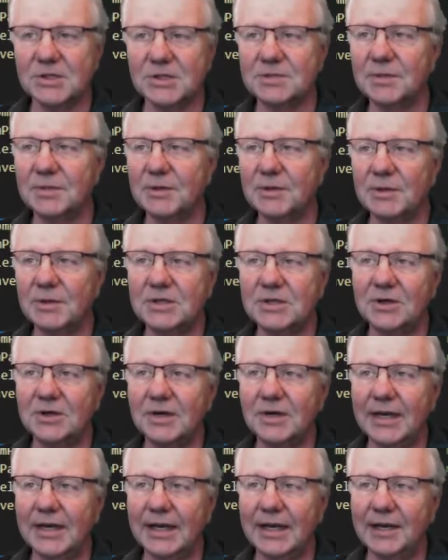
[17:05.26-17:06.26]
to be returned
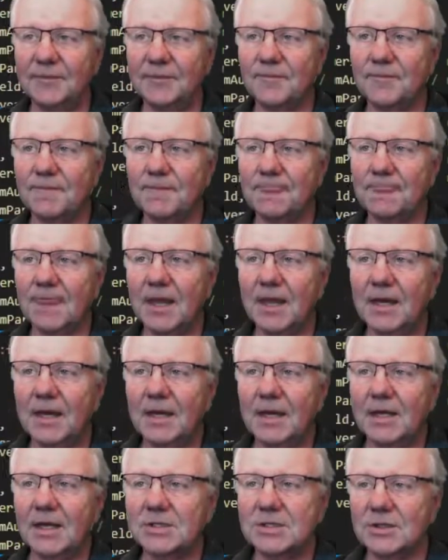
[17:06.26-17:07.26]
in.
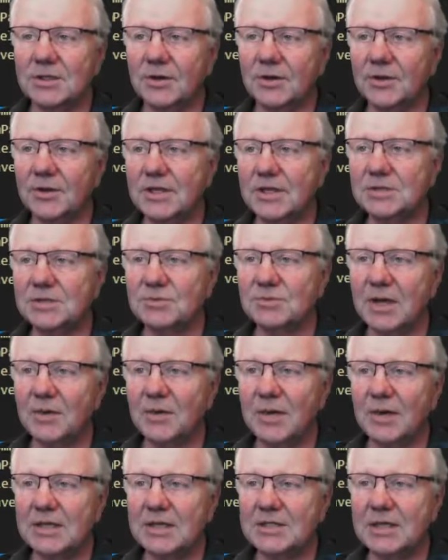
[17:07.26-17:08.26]
So this
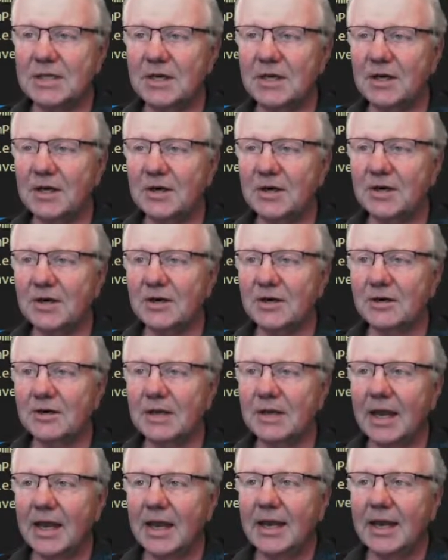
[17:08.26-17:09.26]
request here
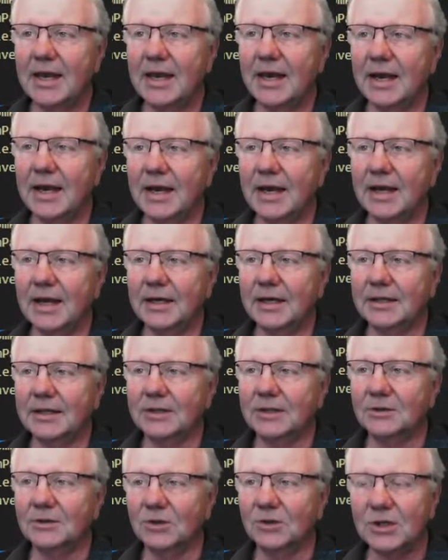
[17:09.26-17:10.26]

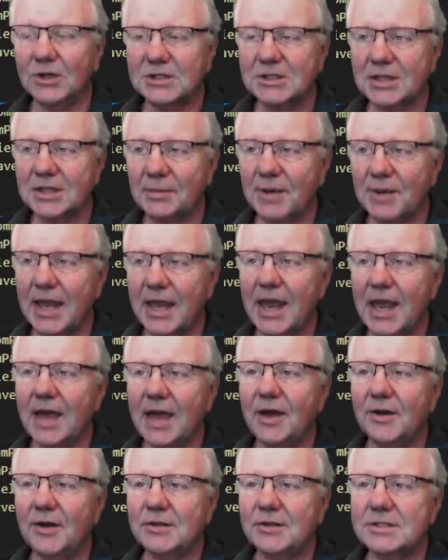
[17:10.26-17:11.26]
looks up
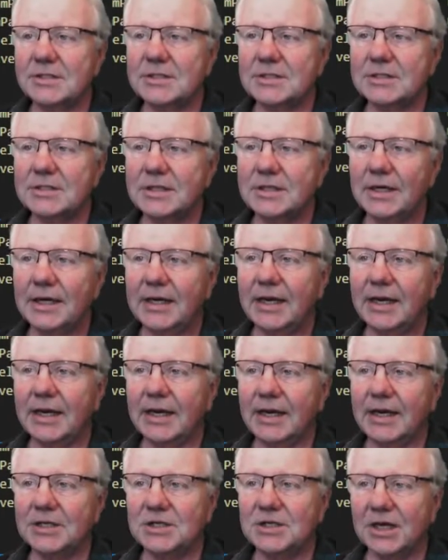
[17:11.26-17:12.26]
accounts,
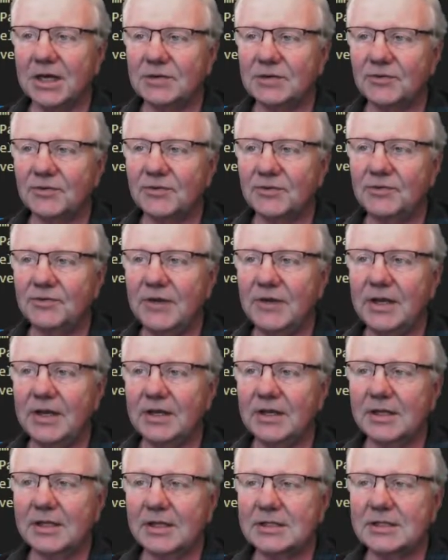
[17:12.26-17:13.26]
checks for
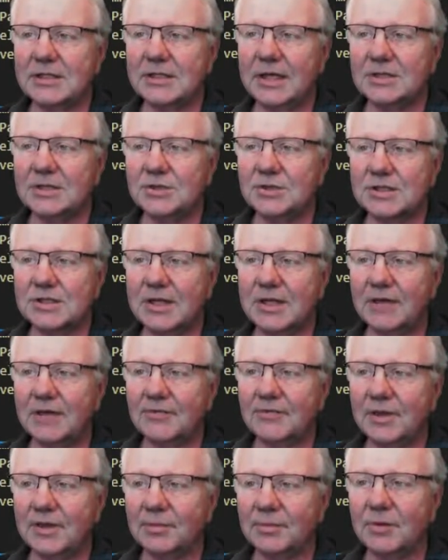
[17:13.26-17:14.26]
fields and that sort of stuff,
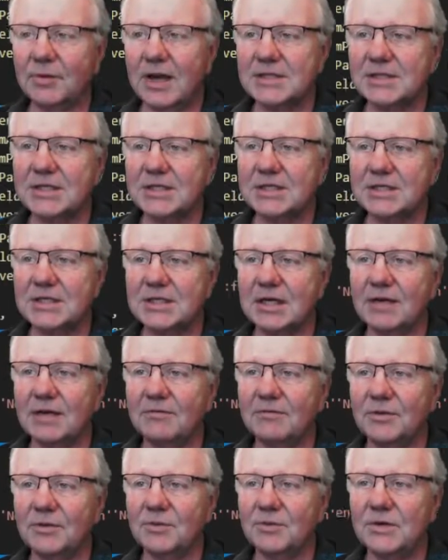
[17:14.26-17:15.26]
and the processing of
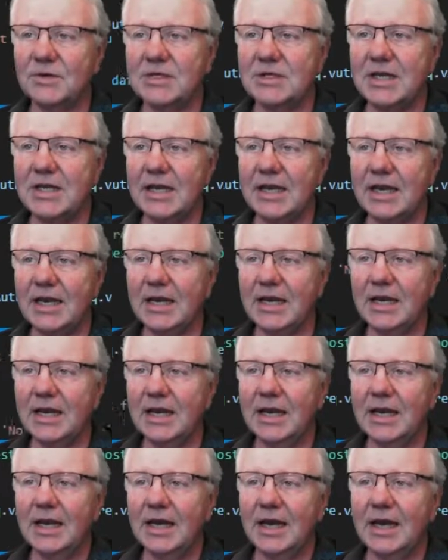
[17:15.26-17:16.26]
the routine
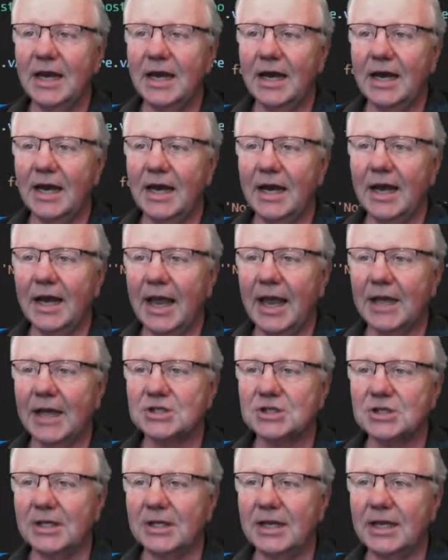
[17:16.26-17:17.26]

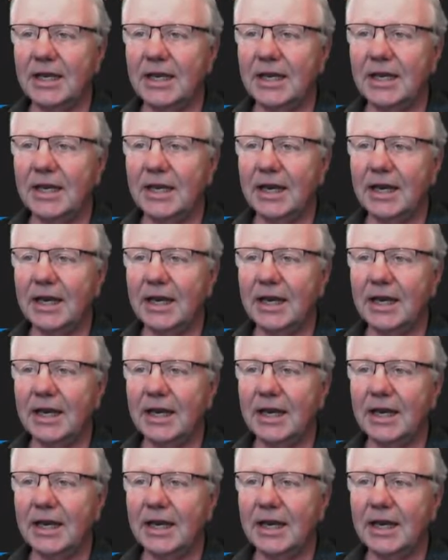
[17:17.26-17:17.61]
actually